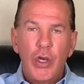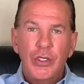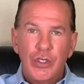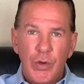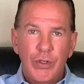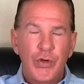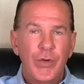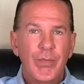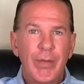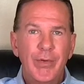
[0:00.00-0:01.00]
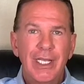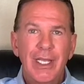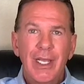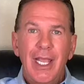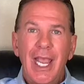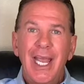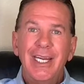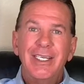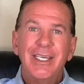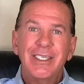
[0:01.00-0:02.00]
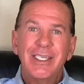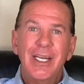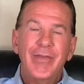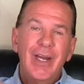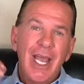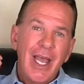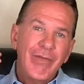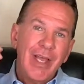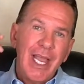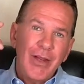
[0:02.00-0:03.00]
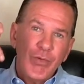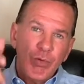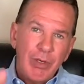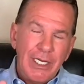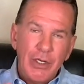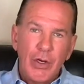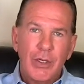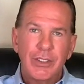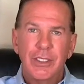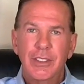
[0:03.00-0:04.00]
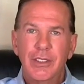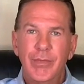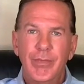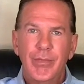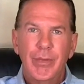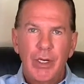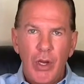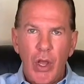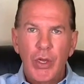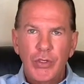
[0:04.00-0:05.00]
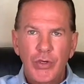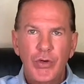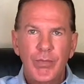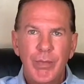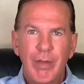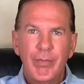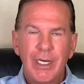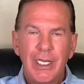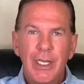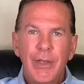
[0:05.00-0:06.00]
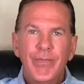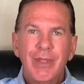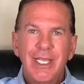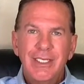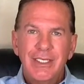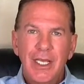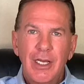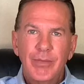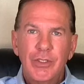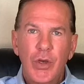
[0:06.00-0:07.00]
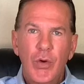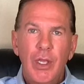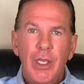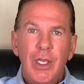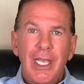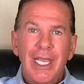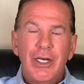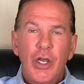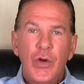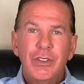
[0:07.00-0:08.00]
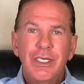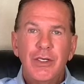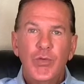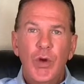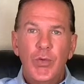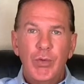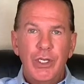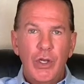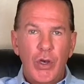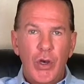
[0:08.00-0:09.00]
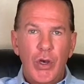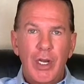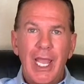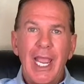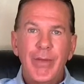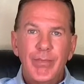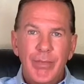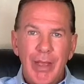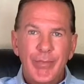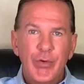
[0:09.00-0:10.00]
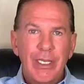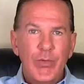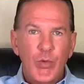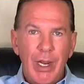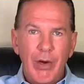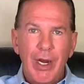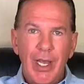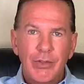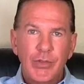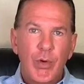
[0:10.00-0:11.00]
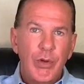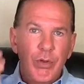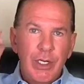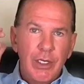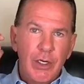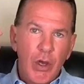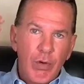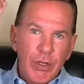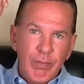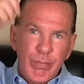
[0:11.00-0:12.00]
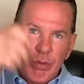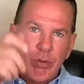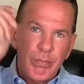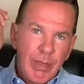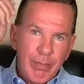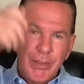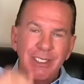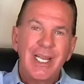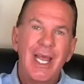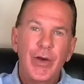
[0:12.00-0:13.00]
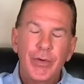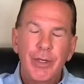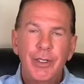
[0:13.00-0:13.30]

short-term memory, and it doesn't even have a recall system. But long-term memory is set up so it goes into what we call a memory warehouse where you can go and pull memories out.